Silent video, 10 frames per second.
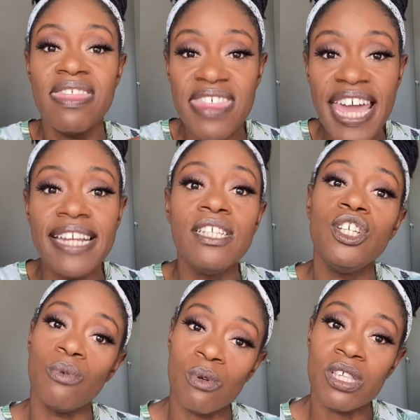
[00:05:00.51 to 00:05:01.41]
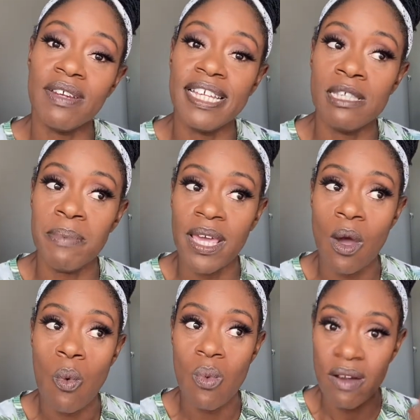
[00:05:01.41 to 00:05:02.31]
Then you also need to
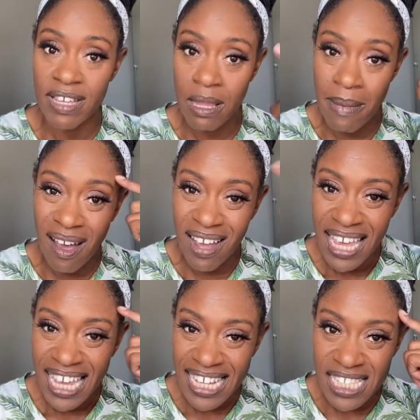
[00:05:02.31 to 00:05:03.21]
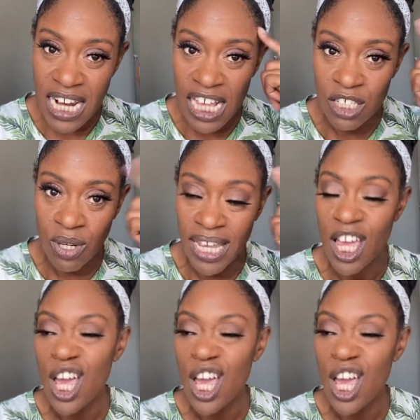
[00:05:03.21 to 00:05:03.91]
be wearing them out intellectually.